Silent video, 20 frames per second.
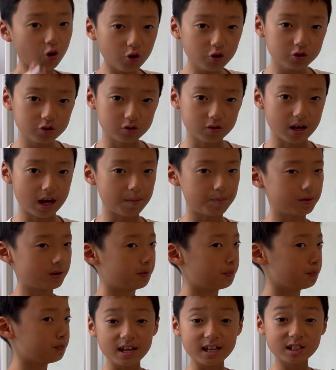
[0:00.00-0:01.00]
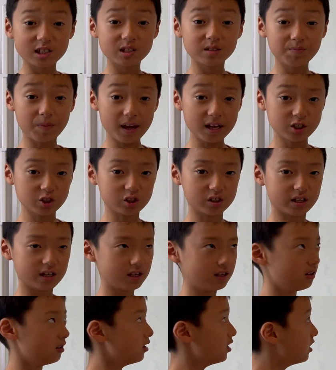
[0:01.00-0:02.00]
also happen,
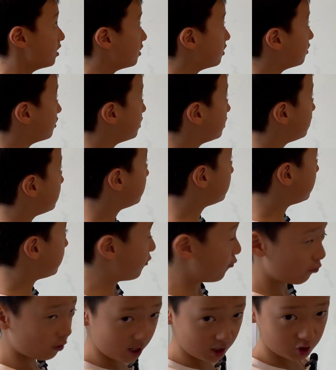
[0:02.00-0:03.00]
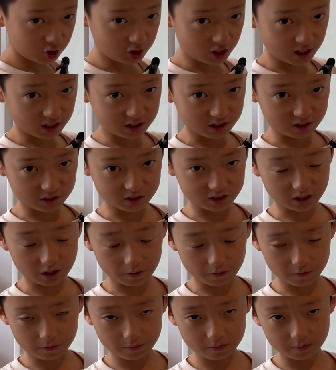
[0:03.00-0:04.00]
especially differentiating
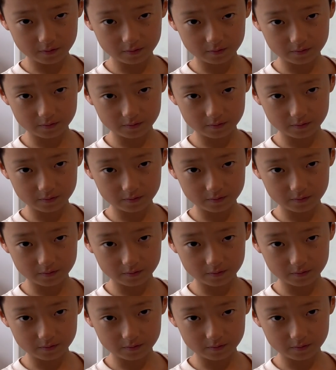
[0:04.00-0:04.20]
stuff.